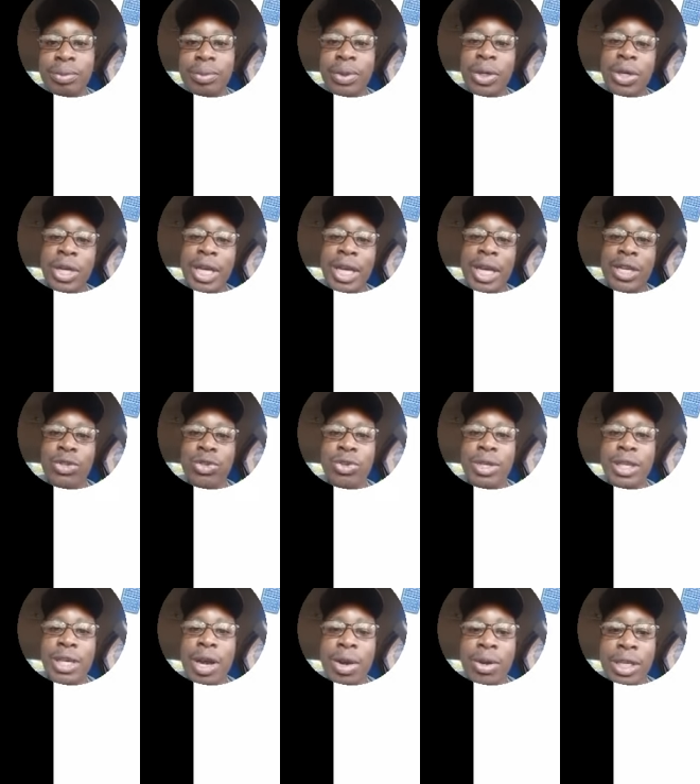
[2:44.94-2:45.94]
Okay, so
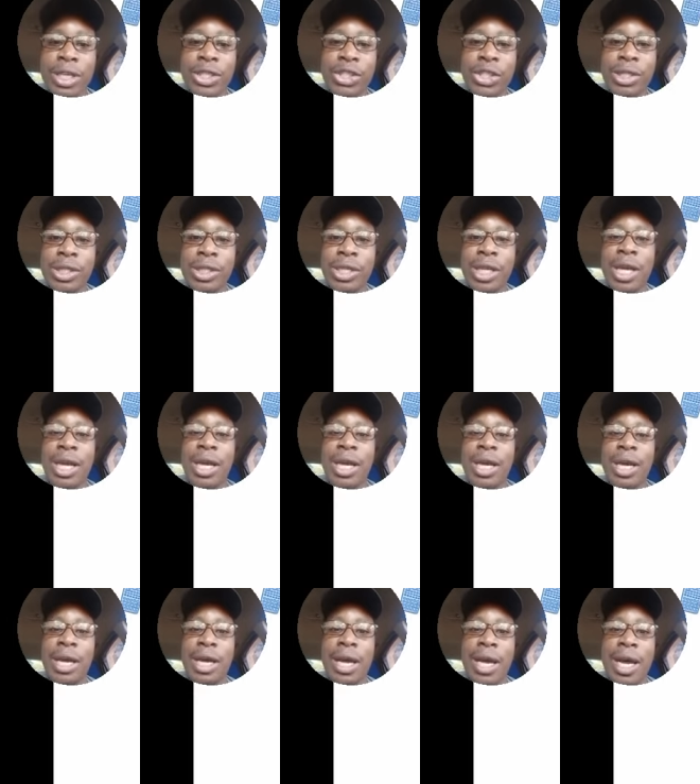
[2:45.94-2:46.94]
in calculations,
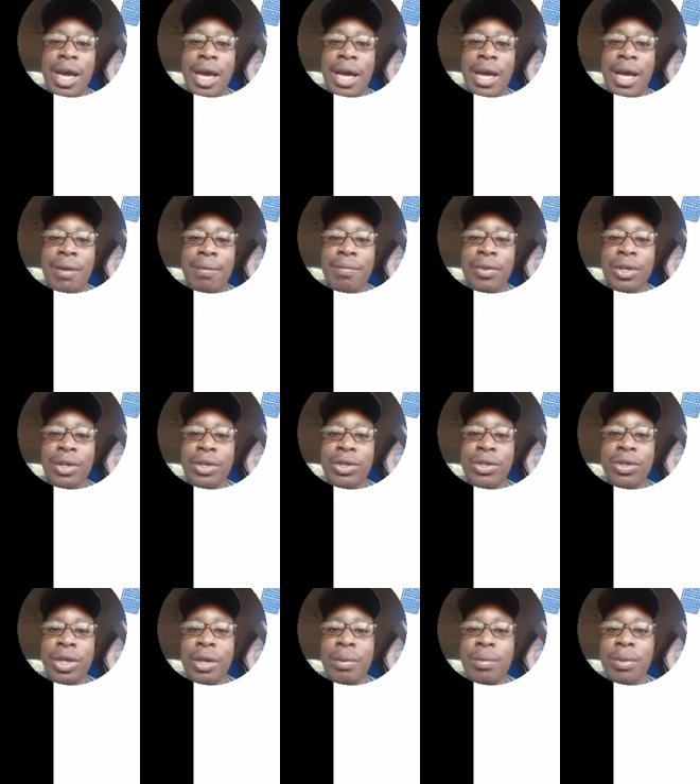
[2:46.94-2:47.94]

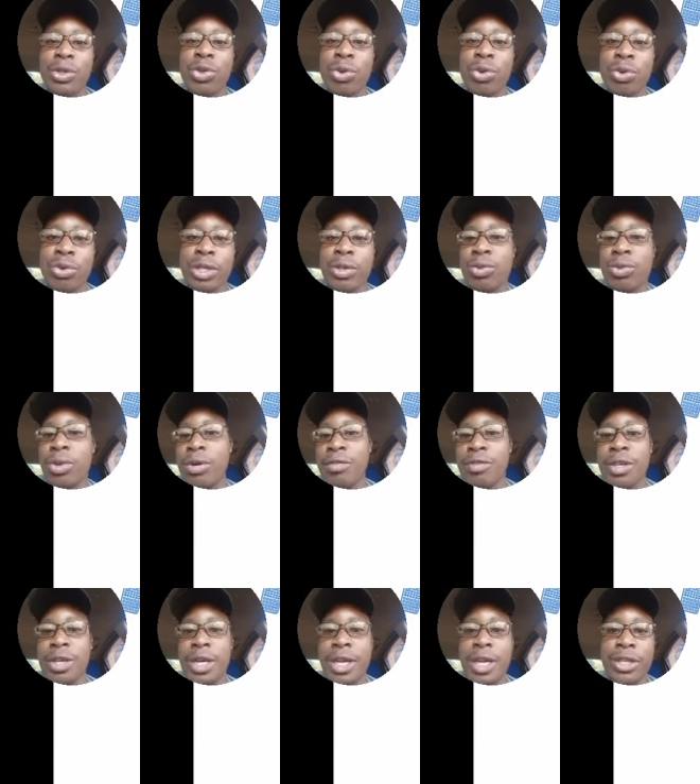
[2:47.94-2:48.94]
you can be told that one
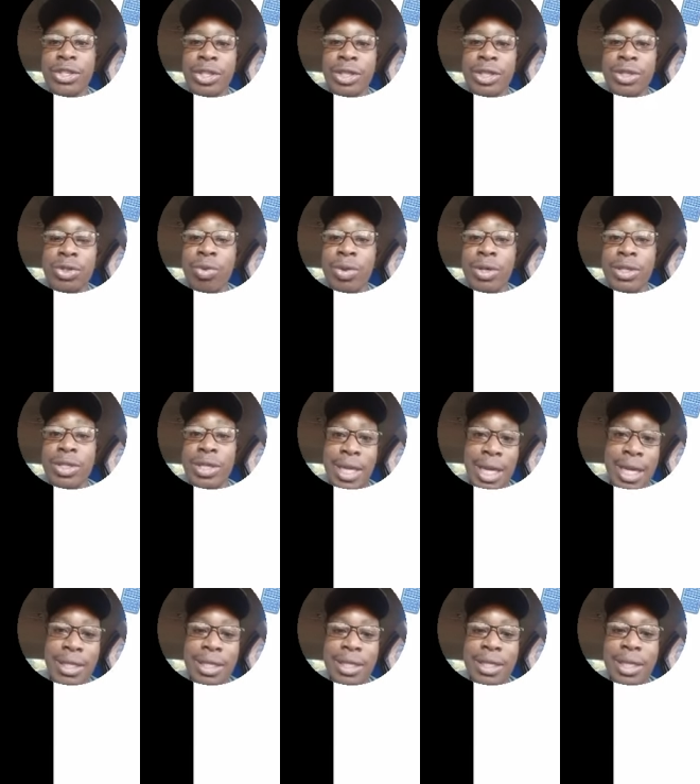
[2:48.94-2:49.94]
of the reagents was in
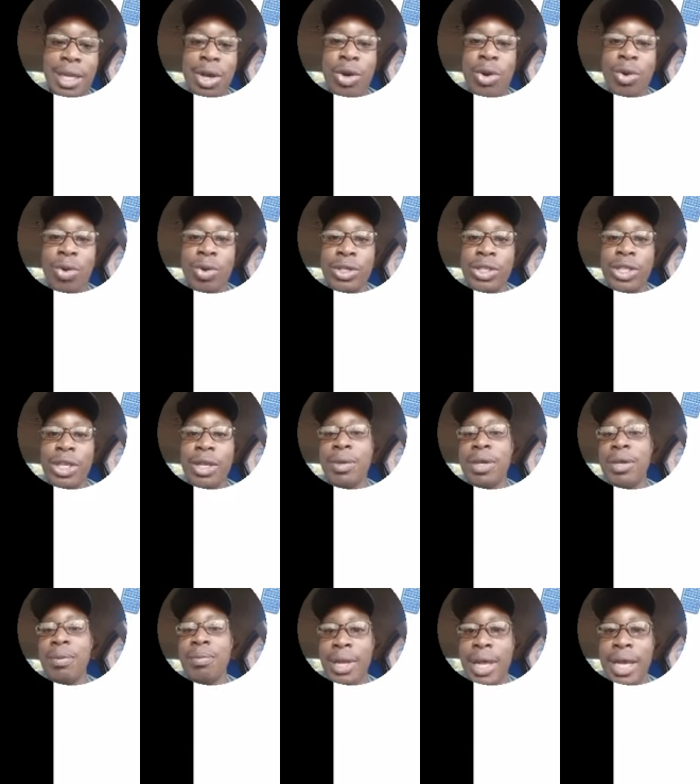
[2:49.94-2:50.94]
excess, or it can
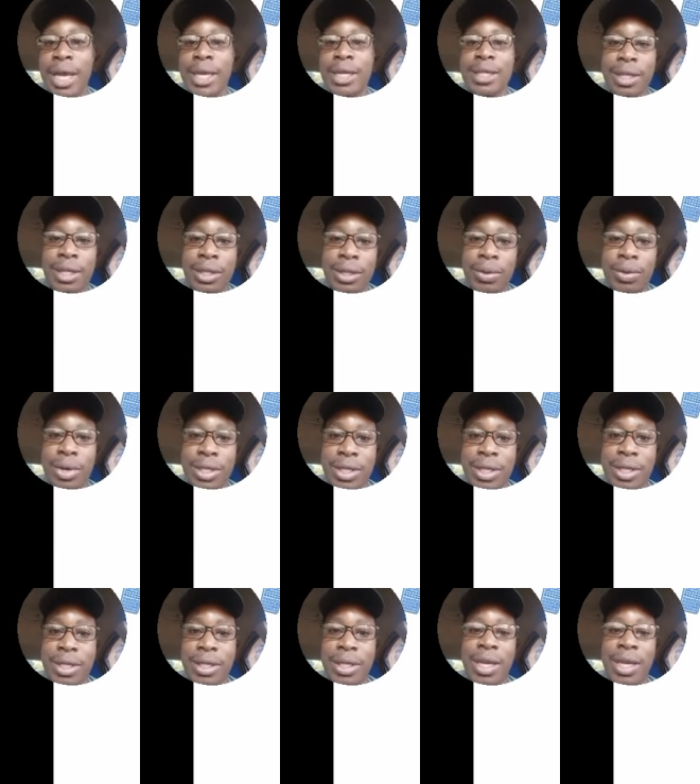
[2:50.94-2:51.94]
be implied in the
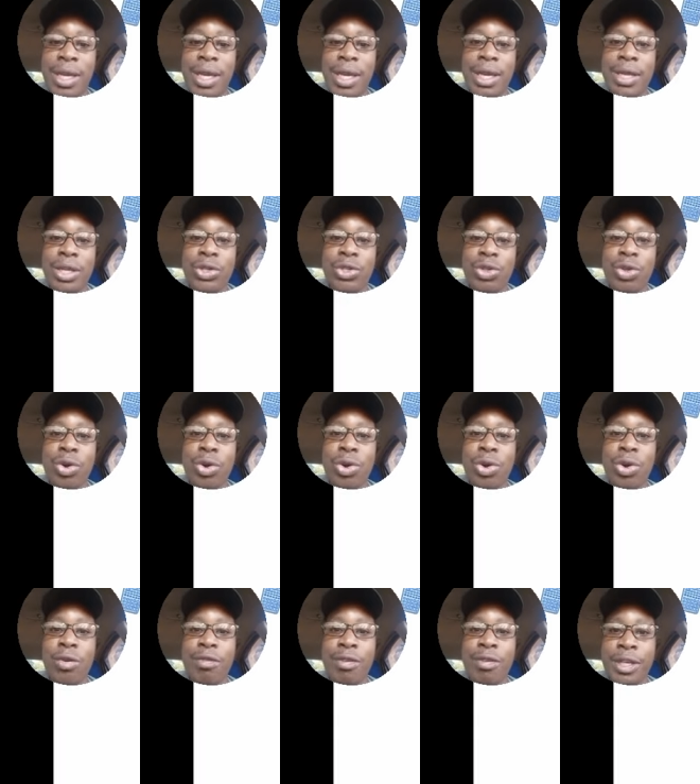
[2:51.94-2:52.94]
question.
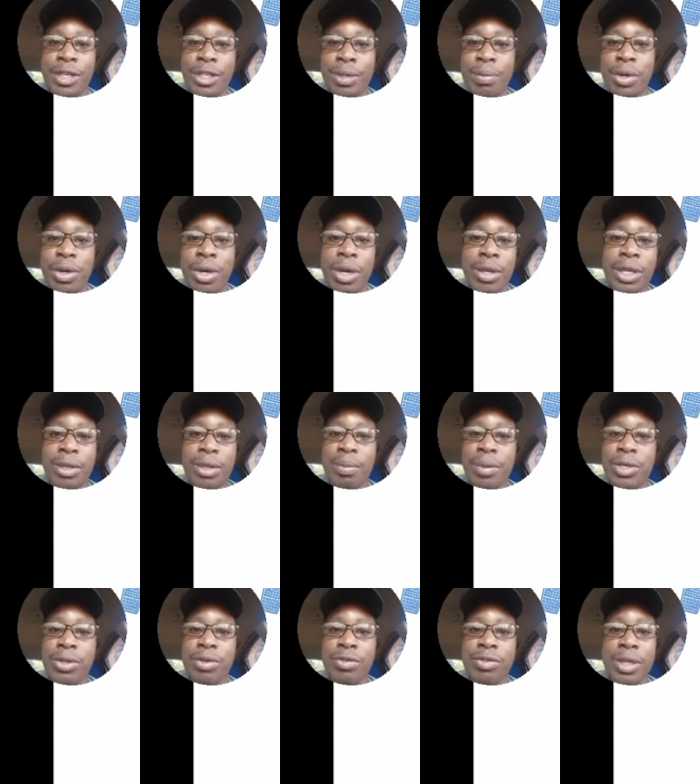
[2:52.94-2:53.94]
So, for example, calculate the
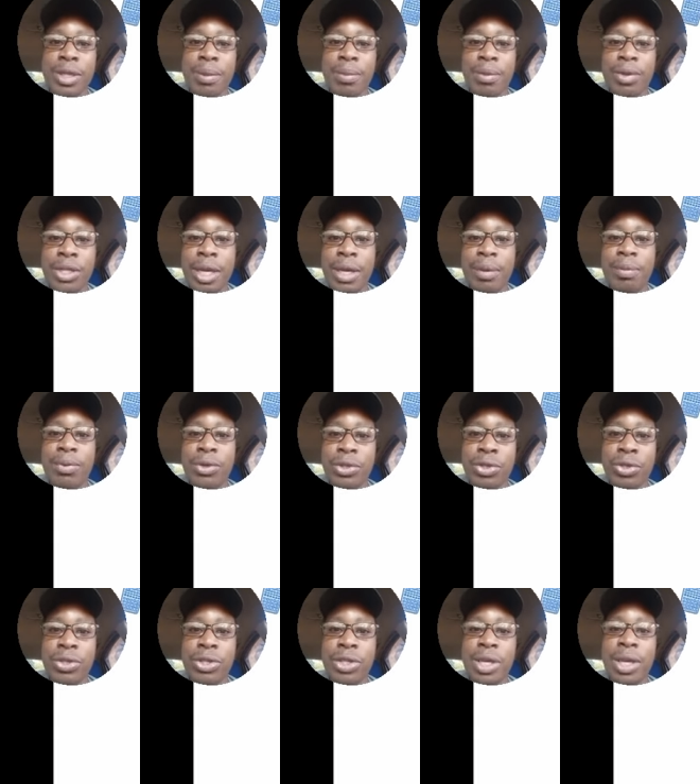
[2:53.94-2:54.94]
mass of sodium oxide
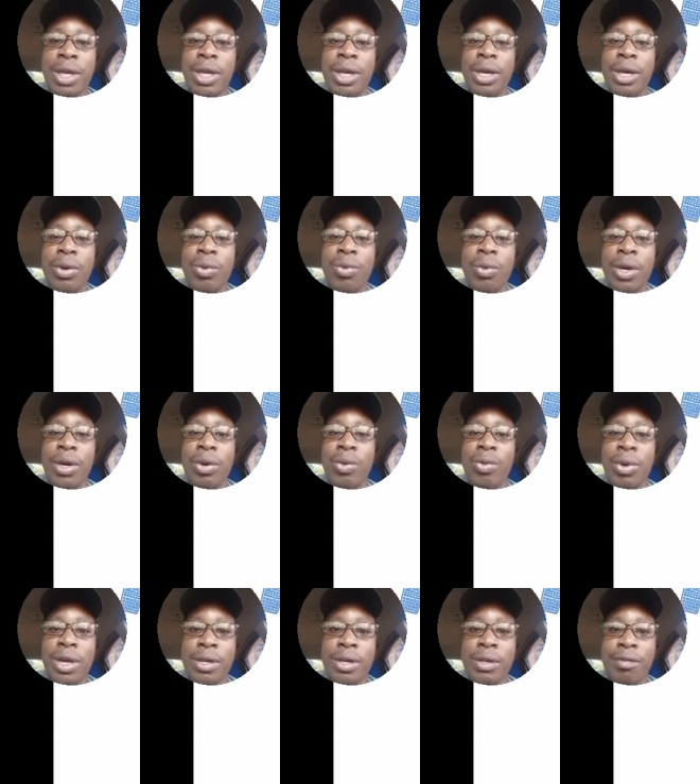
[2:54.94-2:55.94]
produced when
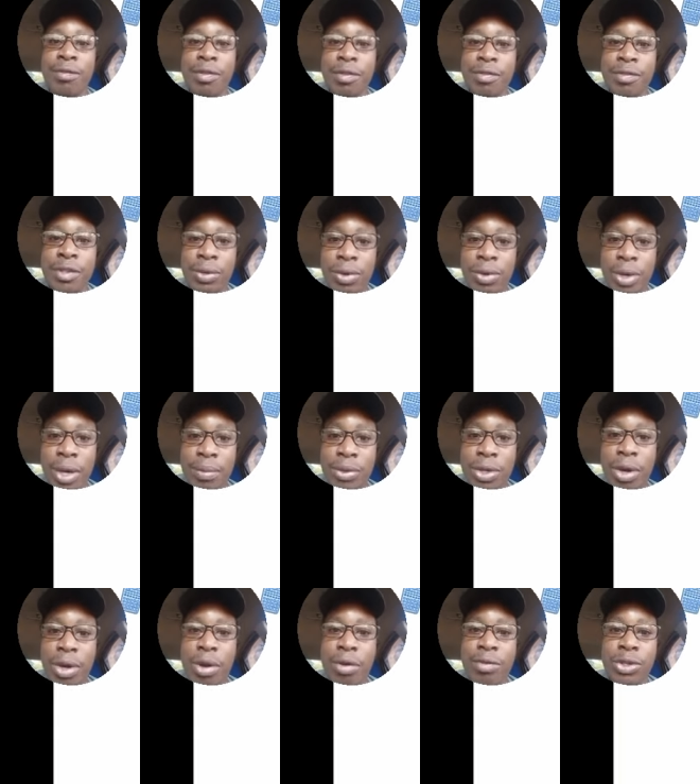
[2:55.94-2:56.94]
115
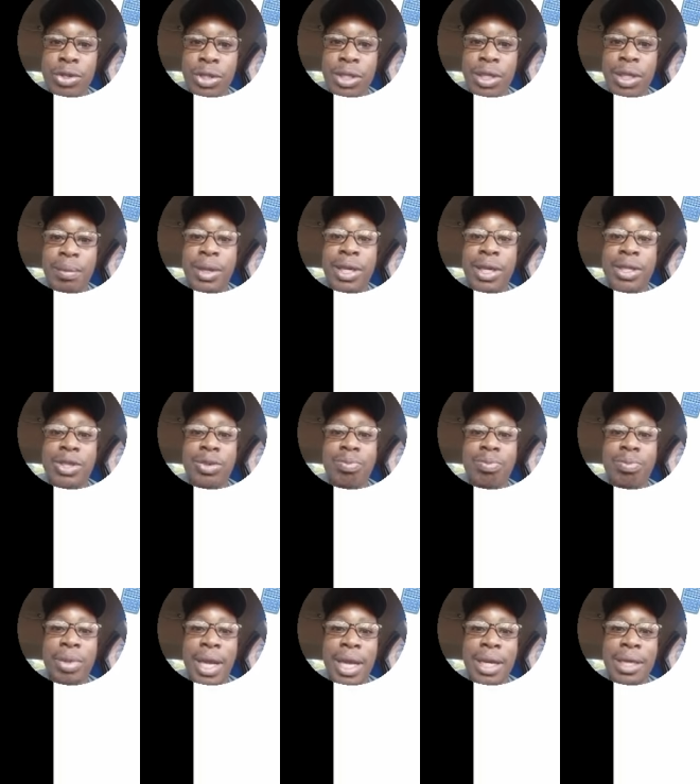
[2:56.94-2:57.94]
grams of sodium is
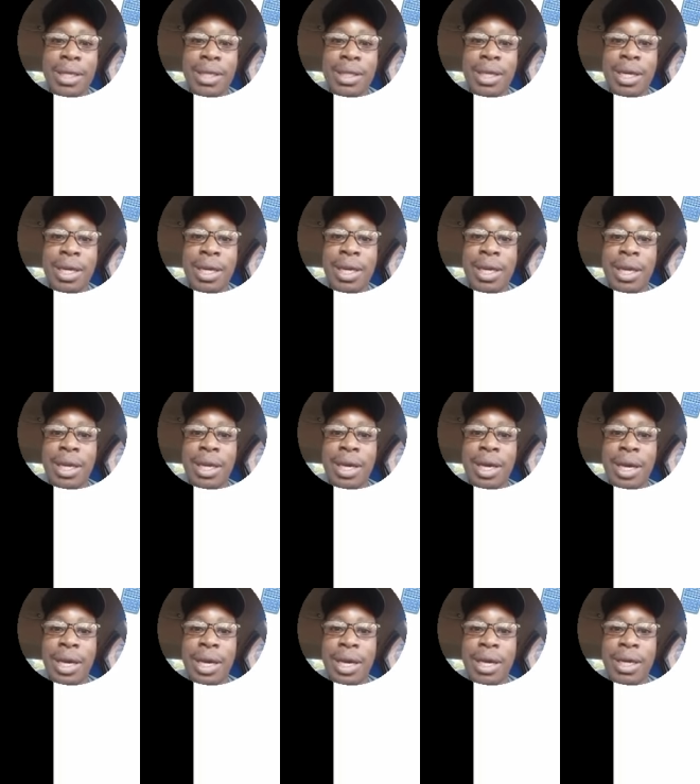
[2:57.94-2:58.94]
burned
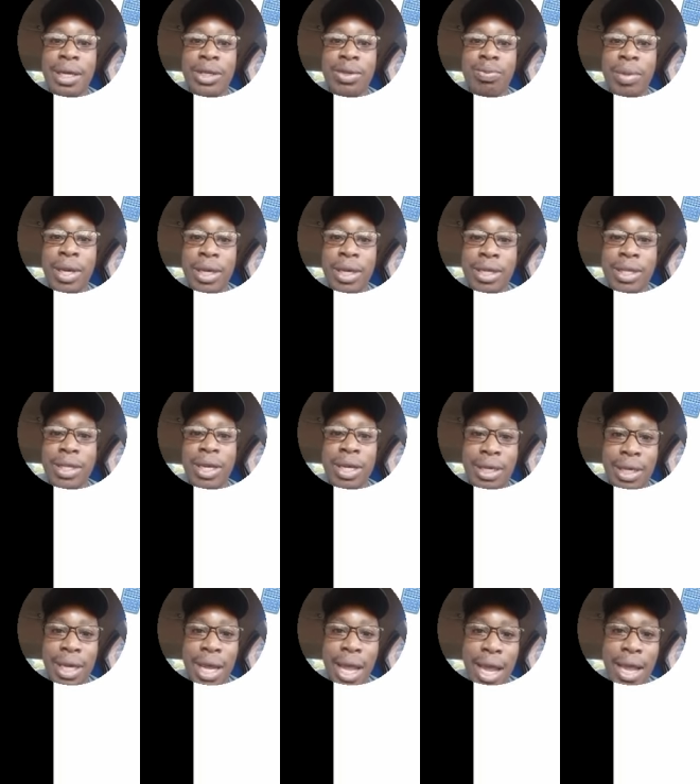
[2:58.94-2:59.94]

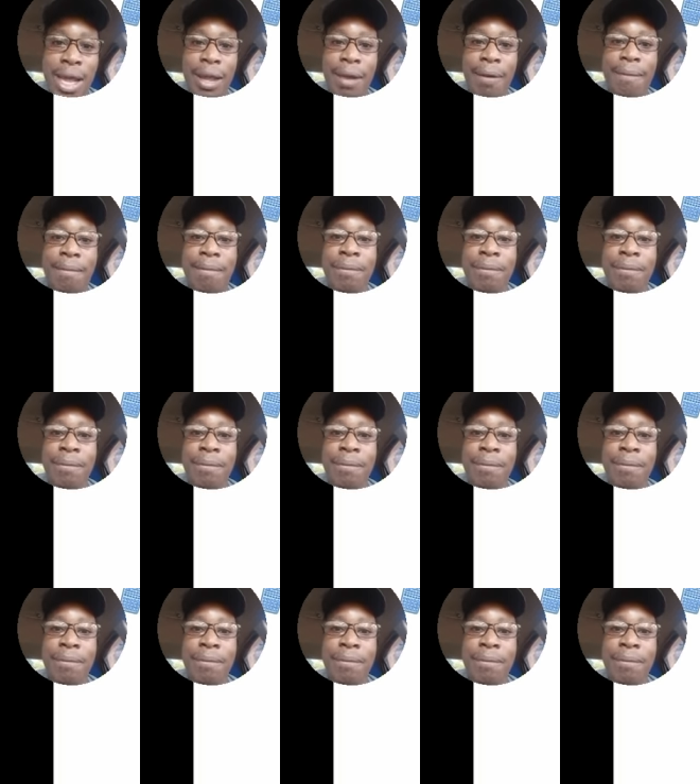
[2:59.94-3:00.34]
in air.